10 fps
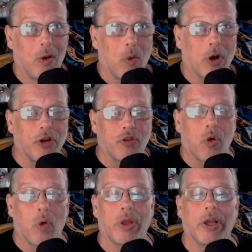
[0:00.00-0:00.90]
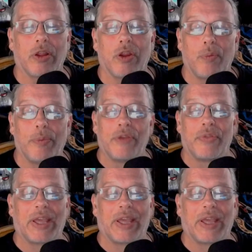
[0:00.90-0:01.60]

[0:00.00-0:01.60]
were controlling a little bit of the